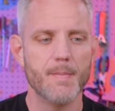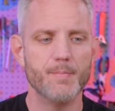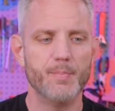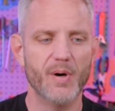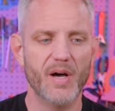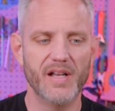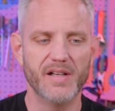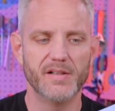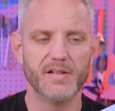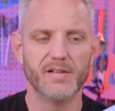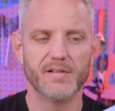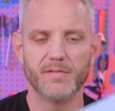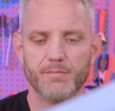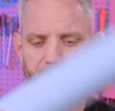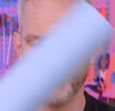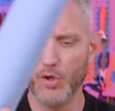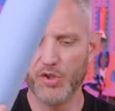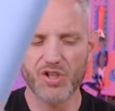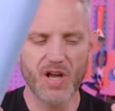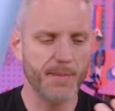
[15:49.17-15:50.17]
but
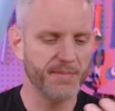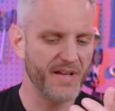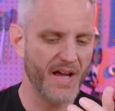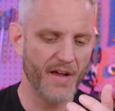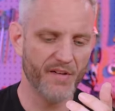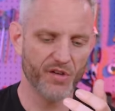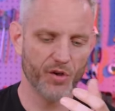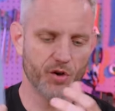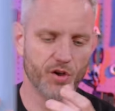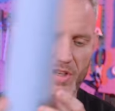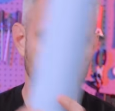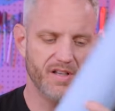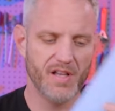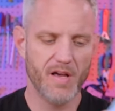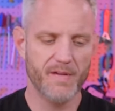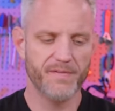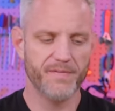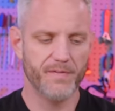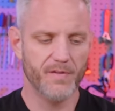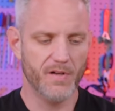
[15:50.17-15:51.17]
blue shop towels are good
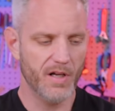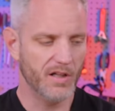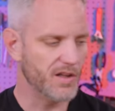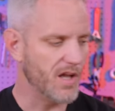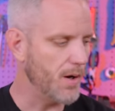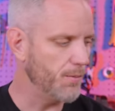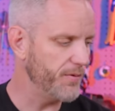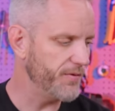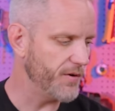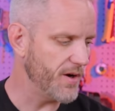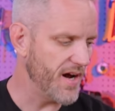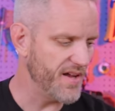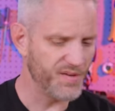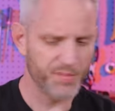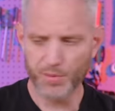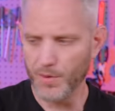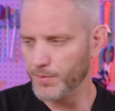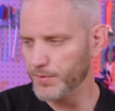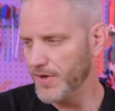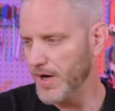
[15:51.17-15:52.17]
enough along with your isopropyl